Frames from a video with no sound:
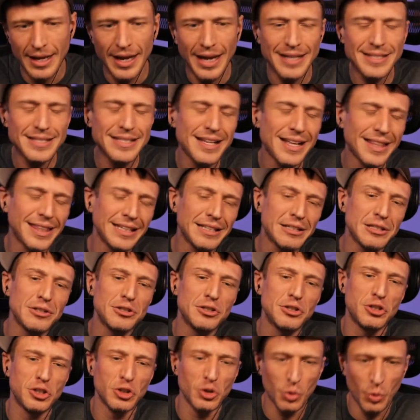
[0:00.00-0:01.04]
has nothing to
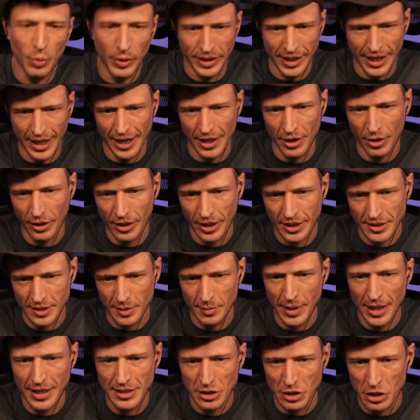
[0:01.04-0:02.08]
do with
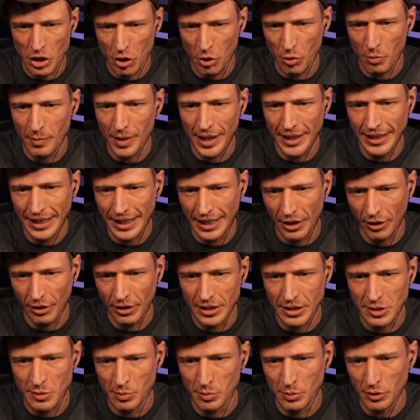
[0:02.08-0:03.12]
anarchism as known by the
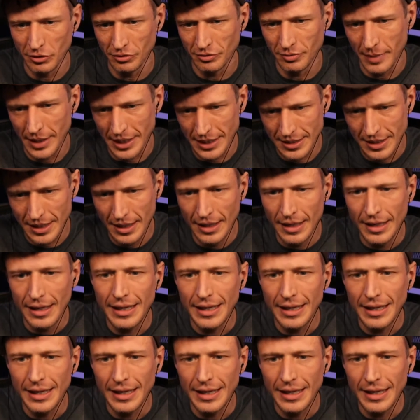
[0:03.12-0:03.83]
anarchist movement.